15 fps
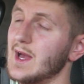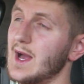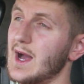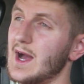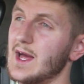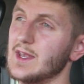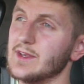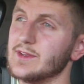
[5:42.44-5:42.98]

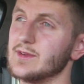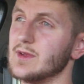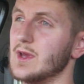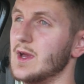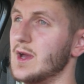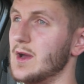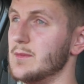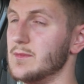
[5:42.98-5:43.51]
and
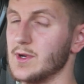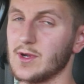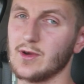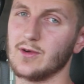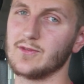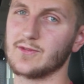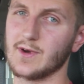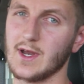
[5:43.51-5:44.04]
my
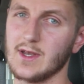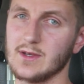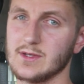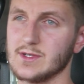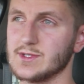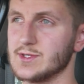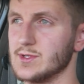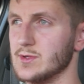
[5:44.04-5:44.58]

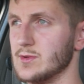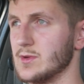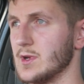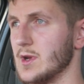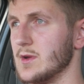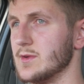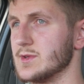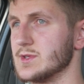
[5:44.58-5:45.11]
girlfriend to
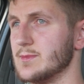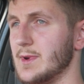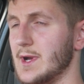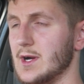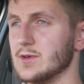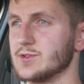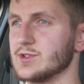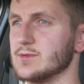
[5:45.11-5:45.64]
go to
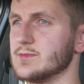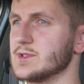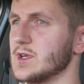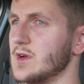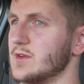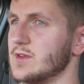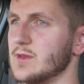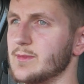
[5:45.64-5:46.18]
Belgium, to
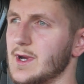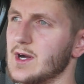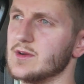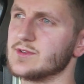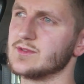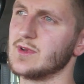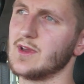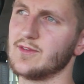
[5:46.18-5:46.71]
go to the
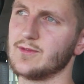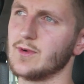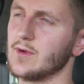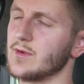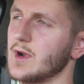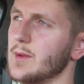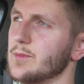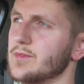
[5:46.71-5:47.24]
Belgian F1
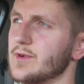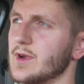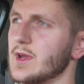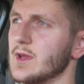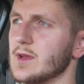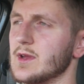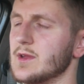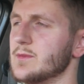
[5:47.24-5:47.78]
Grand
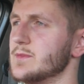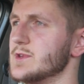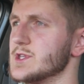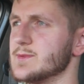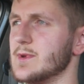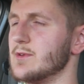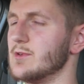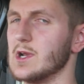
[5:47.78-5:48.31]
Prix. It'd
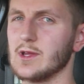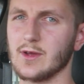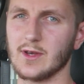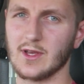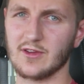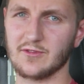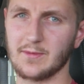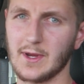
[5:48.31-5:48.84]
just be a really good
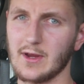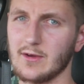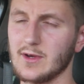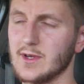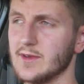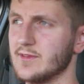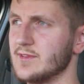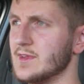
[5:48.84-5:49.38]

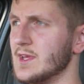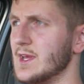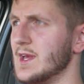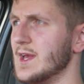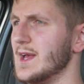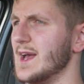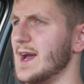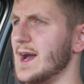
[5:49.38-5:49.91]
experience,
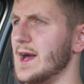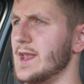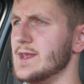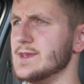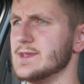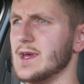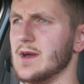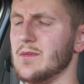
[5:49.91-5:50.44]

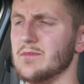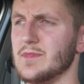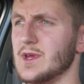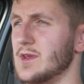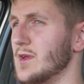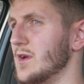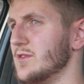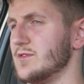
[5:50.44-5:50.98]
and be
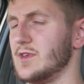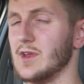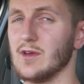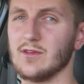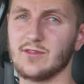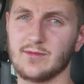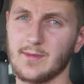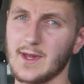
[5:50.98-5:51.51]
a nice, you
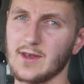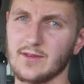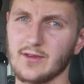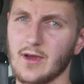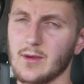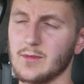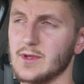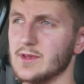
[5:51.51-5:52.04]
know, spend
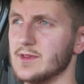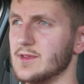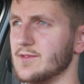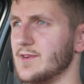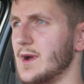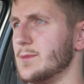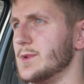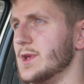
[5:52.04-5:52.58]
time with the
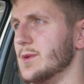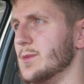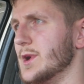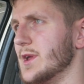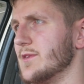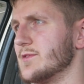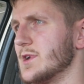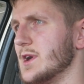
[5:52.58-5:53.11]
family and
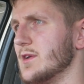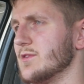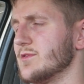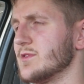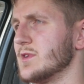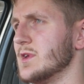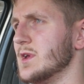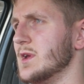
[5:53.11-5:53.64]
whatever else.